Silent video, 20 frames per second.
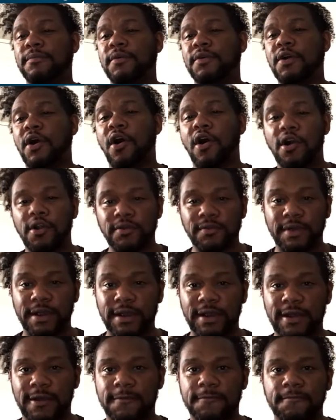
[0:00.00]
card
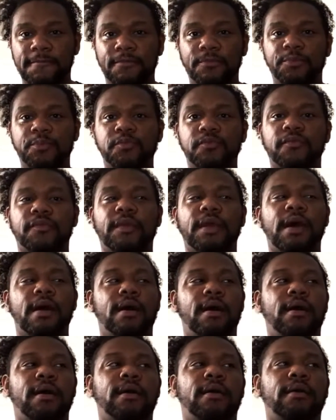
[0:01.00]
reading.
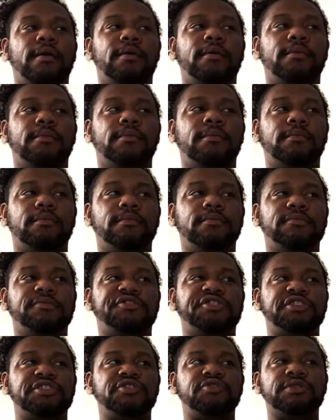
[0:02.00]
Um,
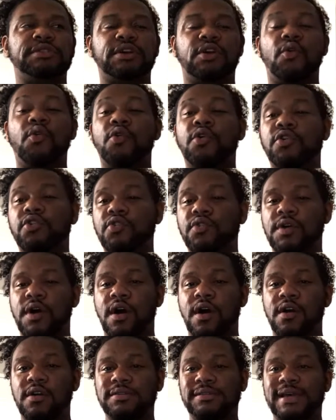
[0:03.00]
she's using oracle
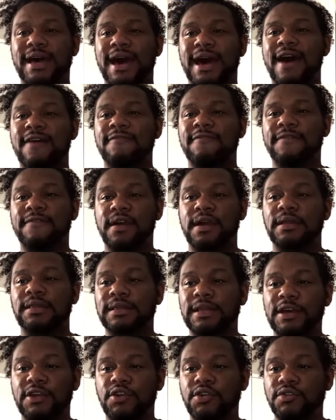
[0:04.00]
cards that have very
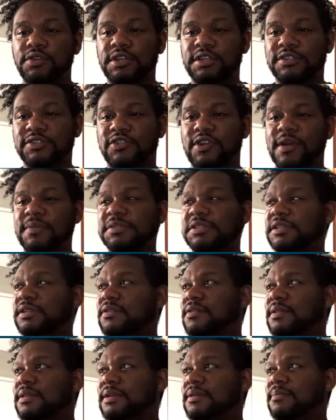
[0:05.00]
little description
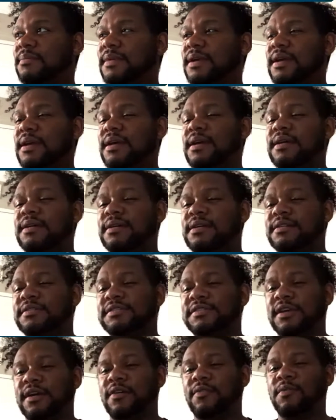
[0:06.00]
on them.
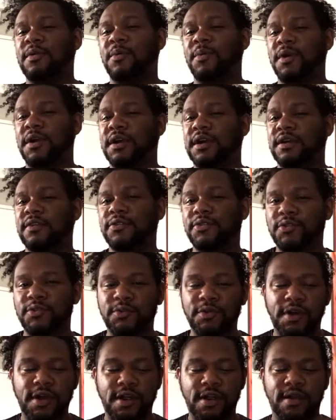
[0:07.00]
So we're working
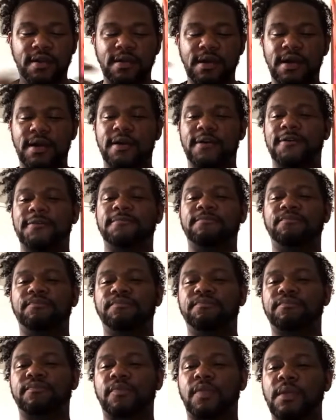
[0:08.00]
through her,
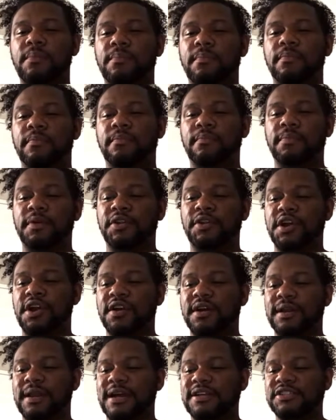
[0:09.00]
building her
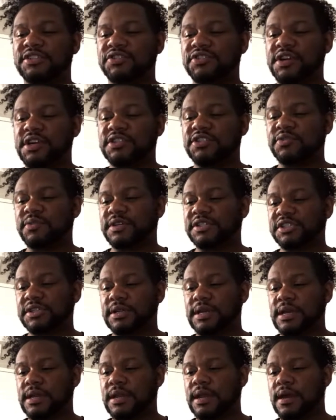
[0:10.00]
connection to her intuition,
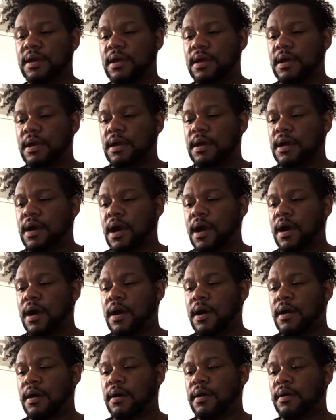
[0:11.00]

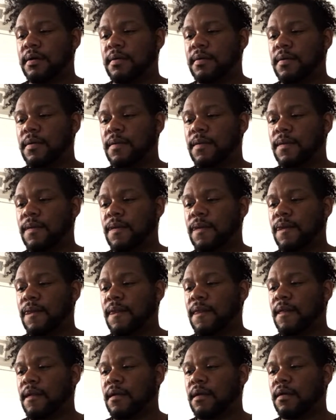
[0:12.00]
and
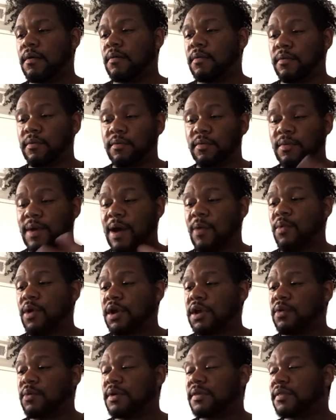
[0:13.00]
while
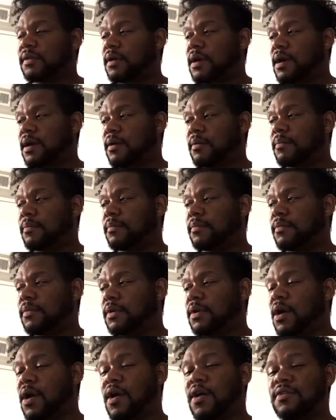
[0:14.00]
working with
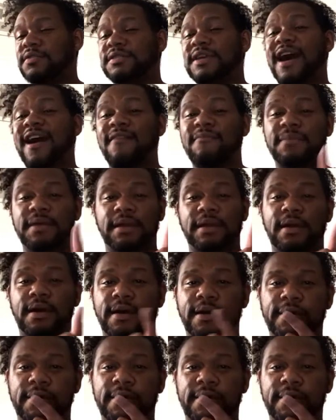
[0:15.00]
cards, I've been